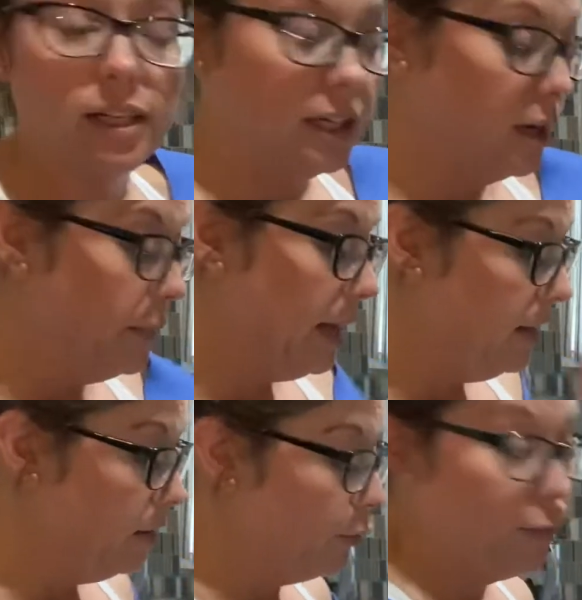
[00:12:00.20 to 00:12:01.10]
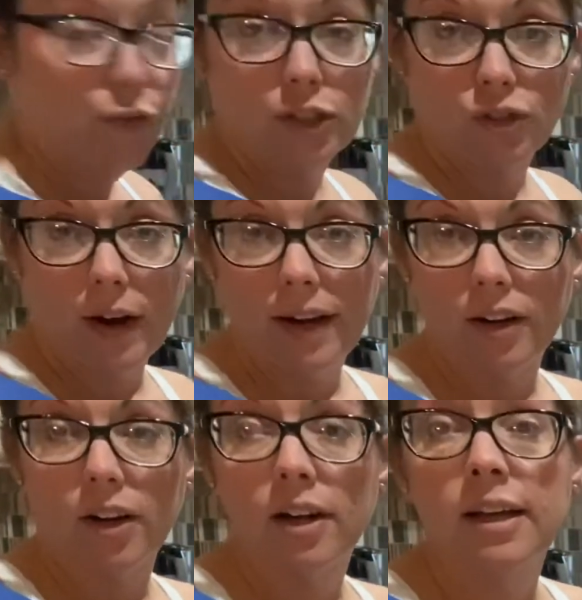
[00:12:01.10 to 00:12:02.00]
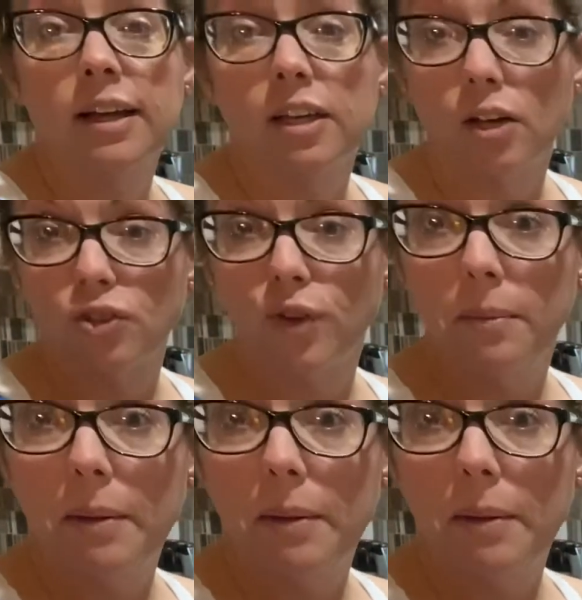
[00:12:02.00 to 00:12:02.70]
and yummy in the refrigerator. Y'all join me